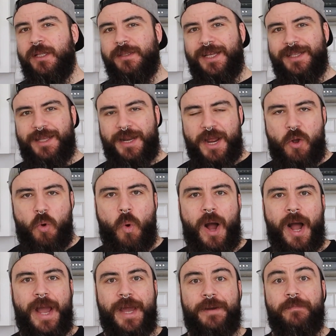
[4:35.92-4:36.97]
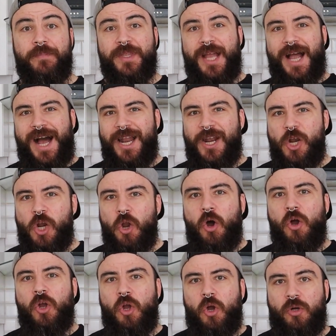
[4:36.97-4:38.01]
that require a
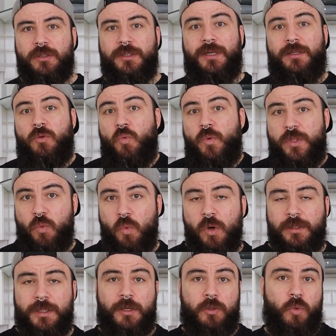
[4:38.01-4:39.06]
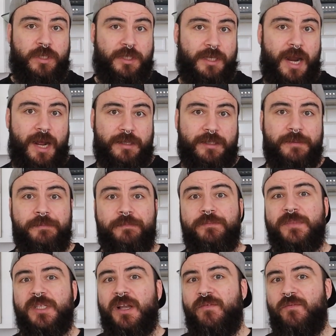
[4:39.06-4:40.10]
long contact with water to extract,
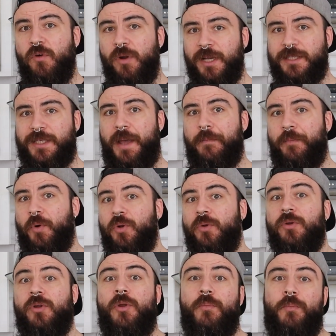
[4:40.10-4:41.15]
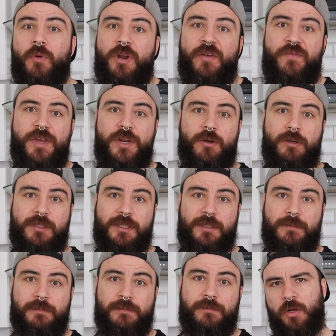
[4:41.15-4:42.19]
for example,
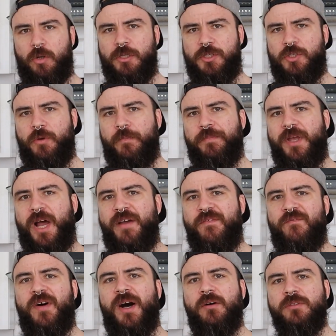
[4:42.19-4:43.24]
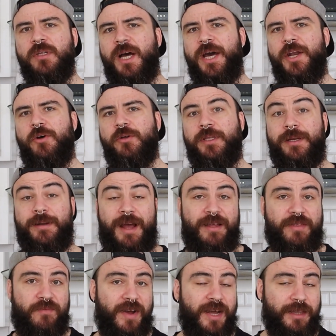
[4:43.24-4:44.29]
polyphenols. Also, I found another
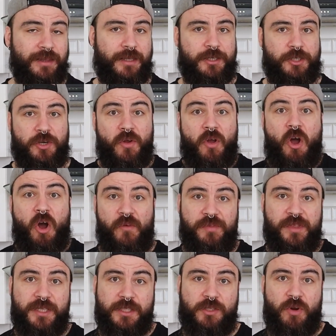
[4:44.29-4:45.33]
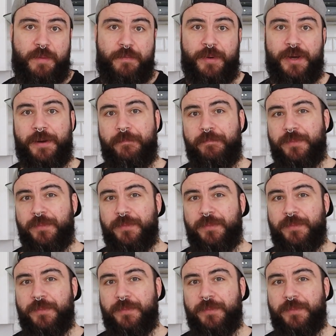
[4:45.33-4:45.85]
advantage of this dripper.